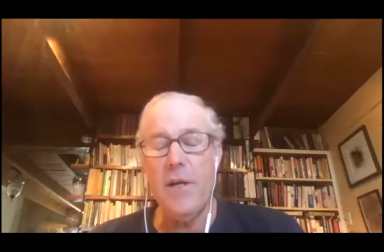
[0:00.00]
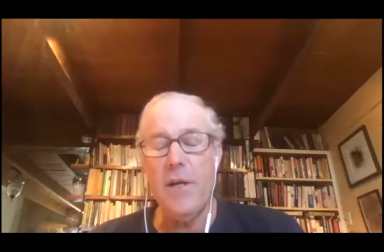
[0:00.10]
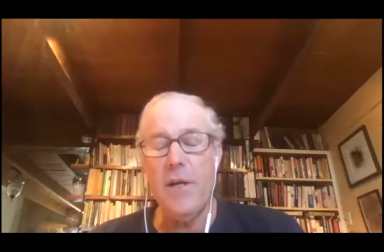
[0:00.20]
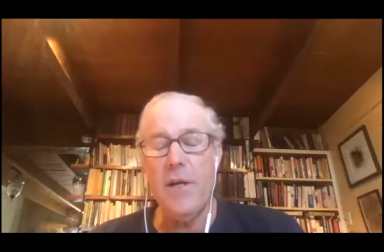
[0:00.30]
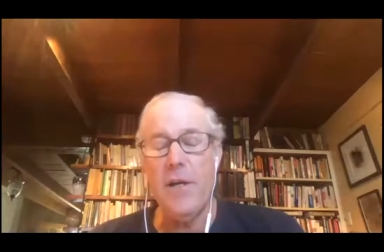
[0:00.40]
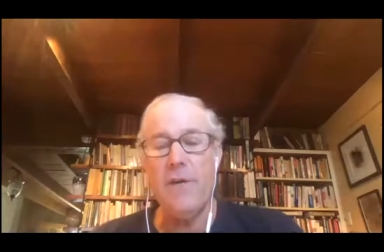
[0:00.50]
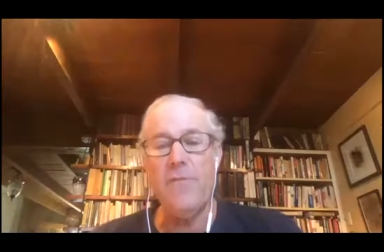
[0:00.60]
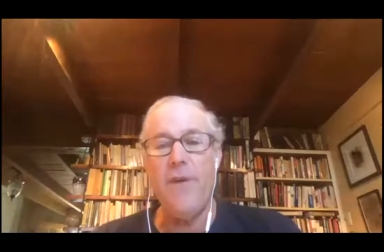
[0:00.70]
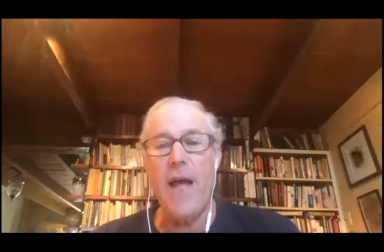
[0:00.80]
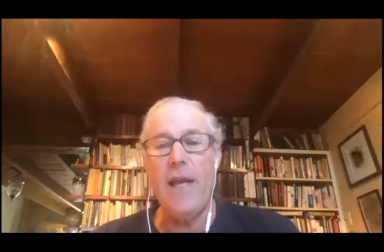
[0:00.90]
but they
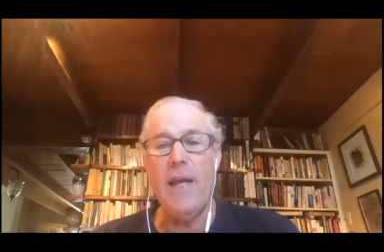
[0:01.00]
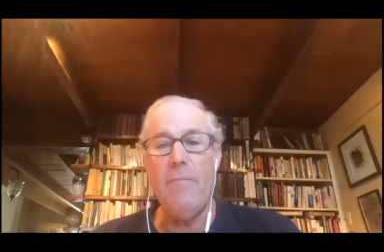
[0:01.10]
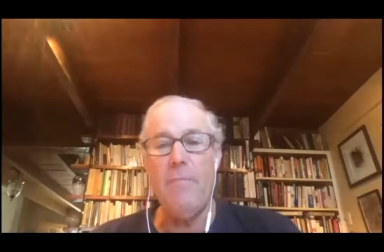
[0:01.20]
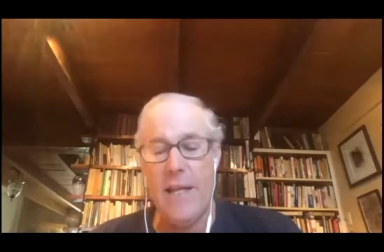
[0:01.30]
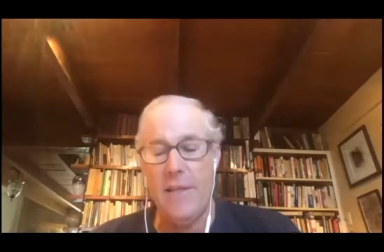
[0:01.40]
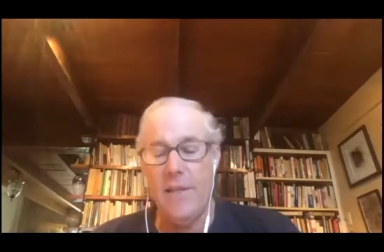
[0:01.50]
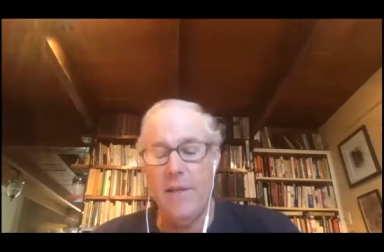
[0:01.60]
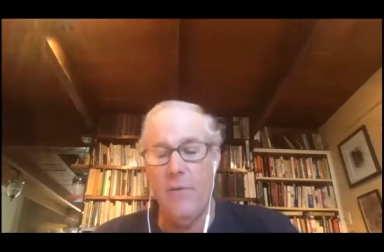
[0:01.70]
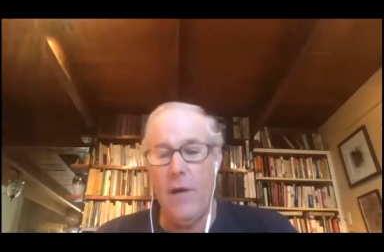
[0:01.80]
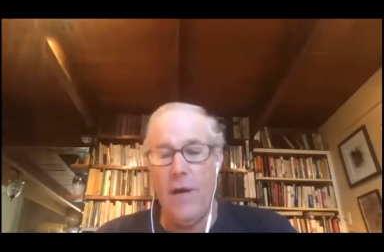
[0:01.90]
couldn't find anybody to
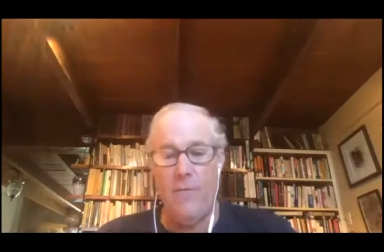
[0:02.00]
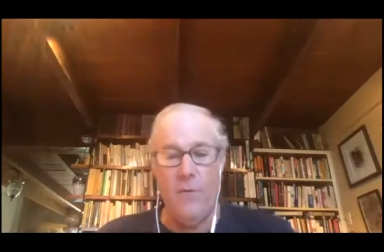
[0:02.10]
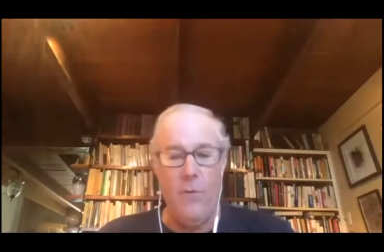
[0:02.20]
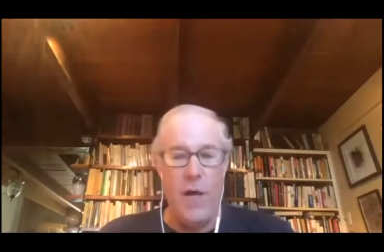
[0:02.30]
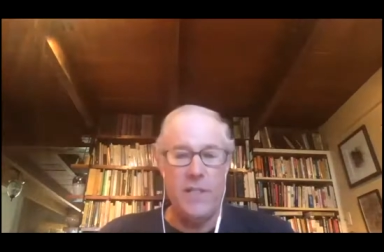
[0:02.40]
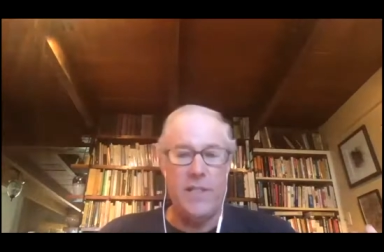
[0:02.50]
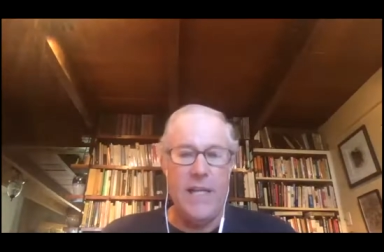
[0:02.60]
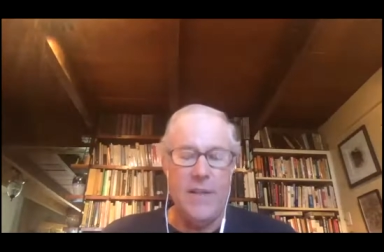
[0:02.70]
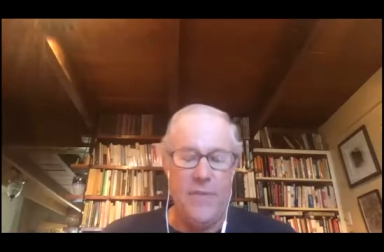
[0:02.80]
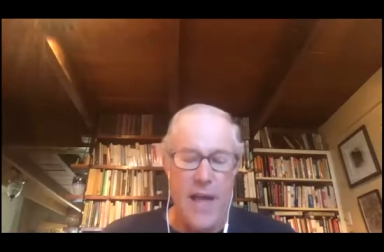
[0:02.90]
provide the
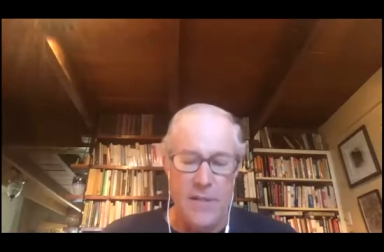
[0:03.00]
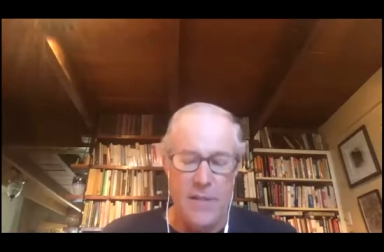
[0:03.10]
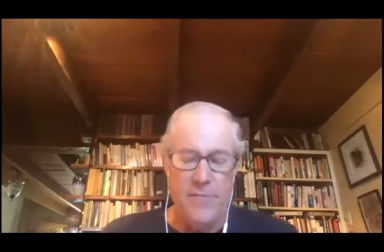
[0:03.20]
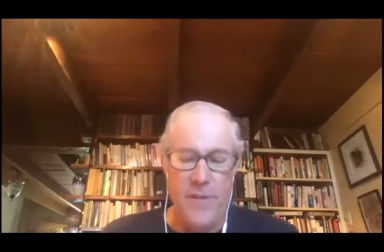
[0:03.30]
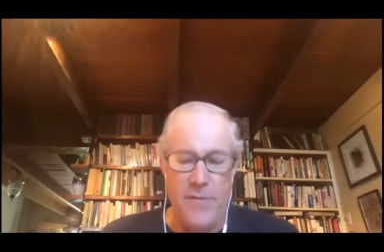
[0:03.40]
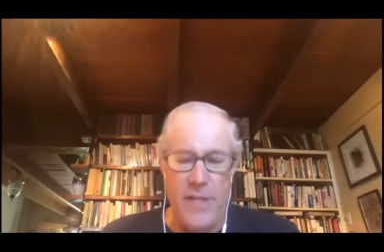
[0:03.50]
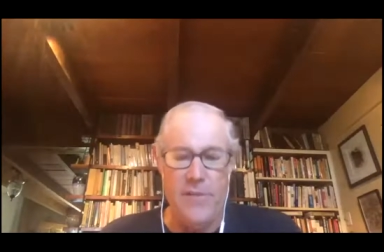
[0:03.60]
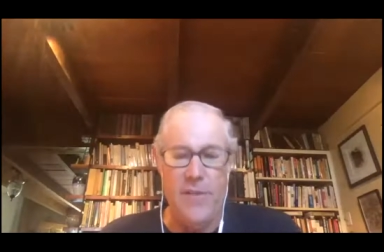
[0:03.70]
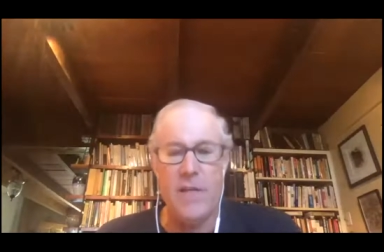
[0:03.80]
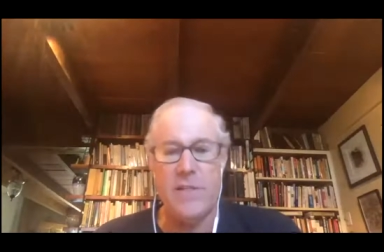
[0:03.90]
whatever it was, $10,000,
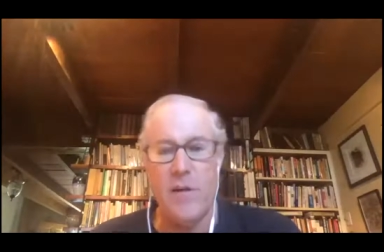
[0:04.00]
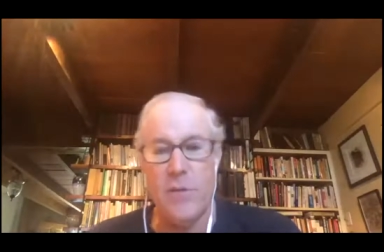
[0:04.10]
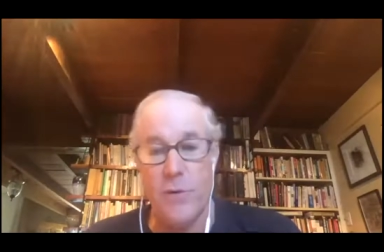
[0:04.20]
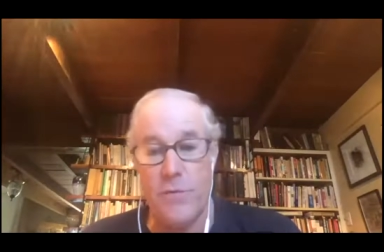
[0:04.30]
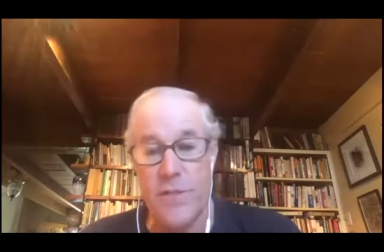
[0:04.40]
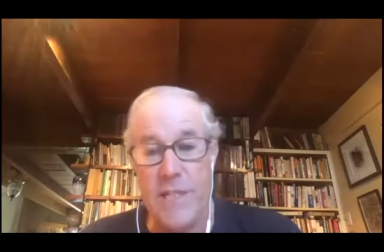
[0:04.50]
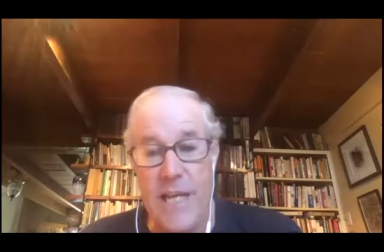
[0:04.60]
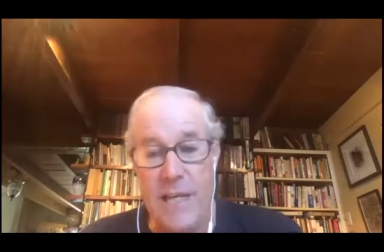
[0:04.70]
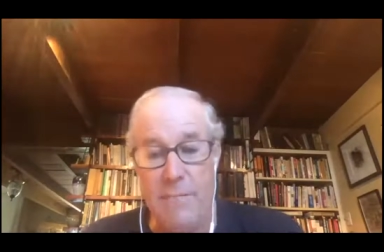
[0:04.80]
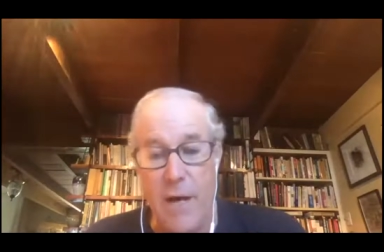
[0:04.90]
$15,000 worth
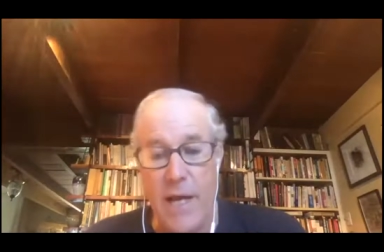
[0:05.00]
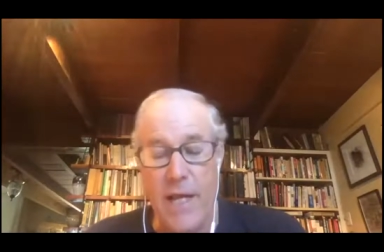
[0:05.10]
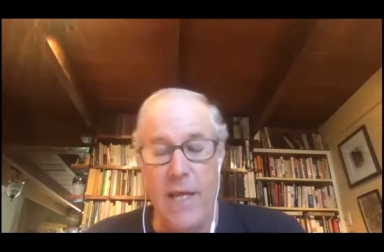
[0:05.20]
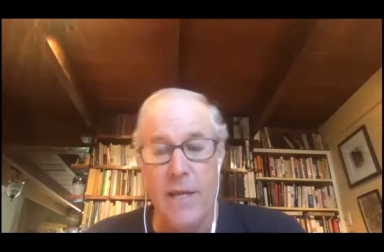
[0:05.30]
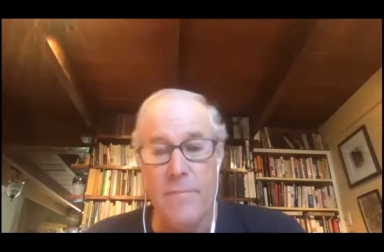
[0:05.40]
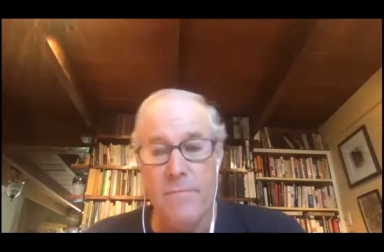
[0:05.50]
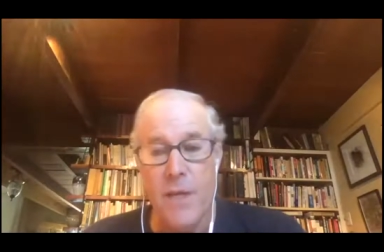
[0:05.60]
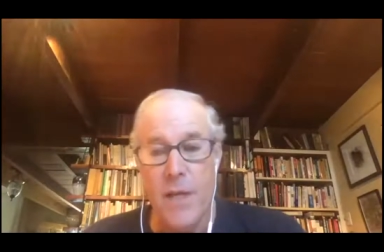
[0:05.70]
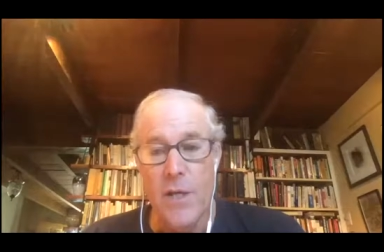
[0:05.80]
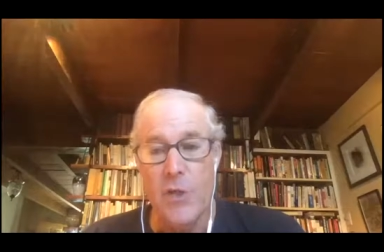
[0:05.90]
of seed money
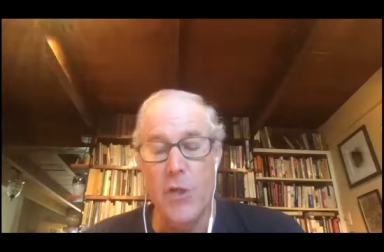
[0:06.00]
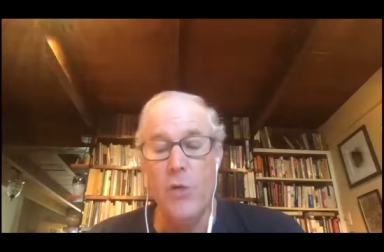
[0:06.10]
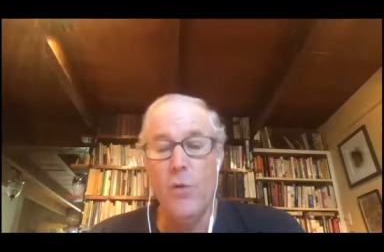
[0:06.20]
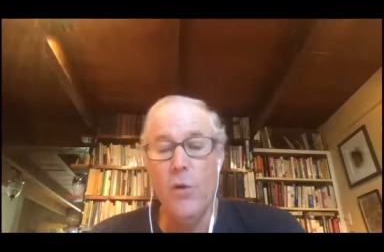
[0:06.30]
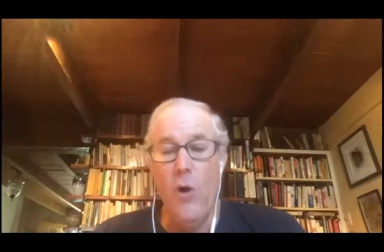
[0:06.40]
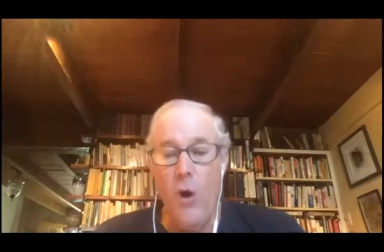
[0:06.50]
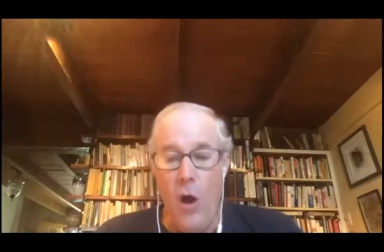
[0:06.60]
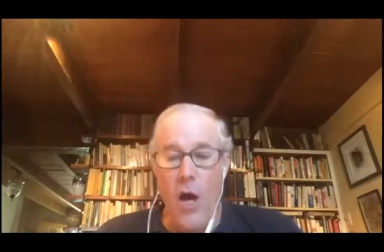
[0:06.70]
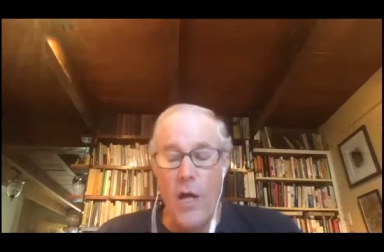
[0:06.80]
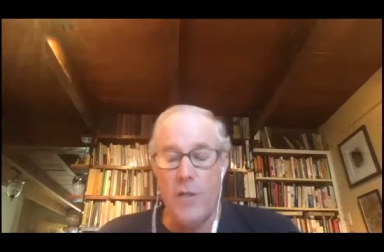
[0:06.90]
to
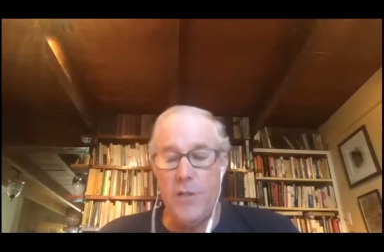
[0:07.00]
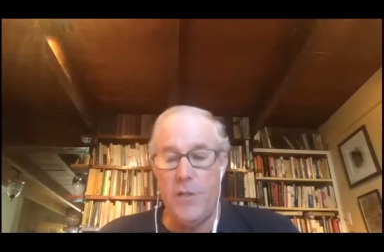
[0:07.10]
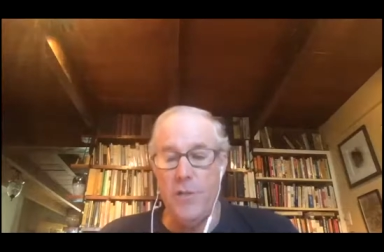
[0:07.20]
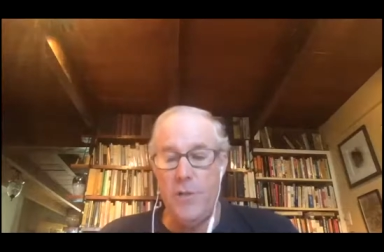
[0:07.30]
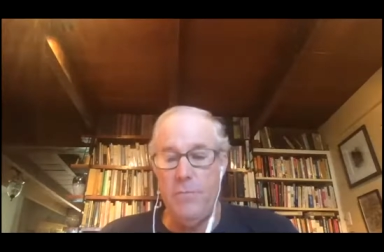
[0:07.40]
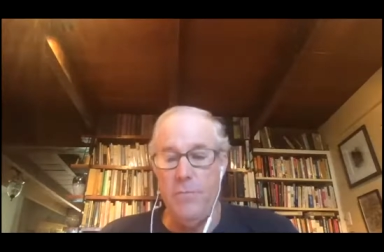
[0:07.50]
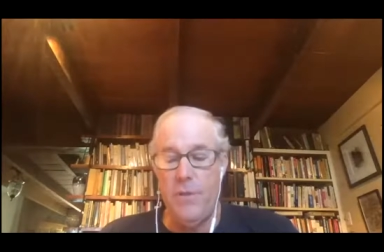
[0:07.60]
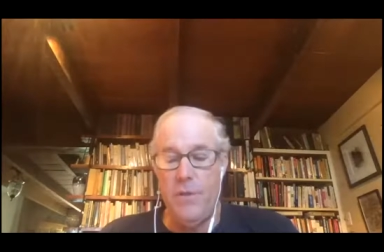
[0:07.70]
launch, to, to,